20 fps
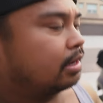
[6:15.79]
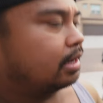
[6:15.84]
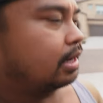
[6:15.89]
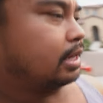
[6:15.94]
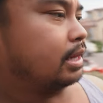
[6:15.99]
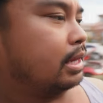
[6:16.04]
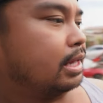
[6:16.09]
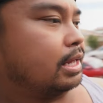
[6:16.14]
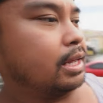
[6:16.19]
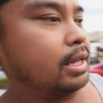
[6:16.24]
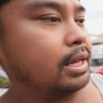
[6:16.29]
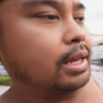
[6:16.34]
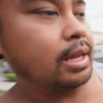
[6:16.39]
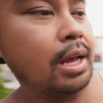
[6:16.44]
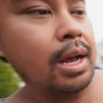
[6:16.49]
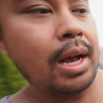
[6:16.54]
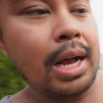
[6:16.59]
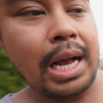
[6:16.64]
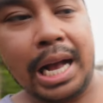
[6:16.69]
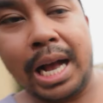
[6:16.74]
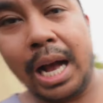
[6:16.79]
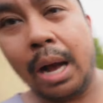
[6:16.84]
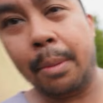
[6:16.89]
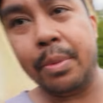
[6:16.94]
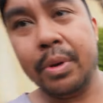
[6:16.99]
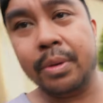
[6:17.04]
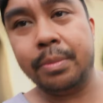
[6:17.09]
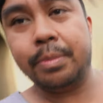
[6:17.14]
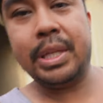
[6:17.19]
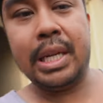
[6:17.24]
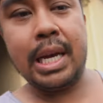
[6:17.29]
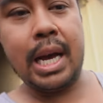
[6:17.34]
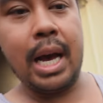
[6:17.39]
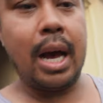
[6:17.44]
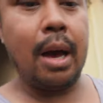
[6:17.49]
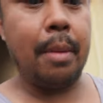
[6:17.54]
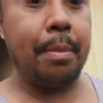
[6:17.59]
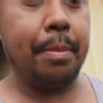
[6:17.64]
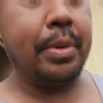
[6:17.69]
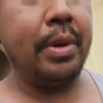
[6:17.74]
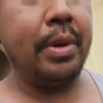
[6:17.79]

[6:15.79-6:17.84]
and then hop up top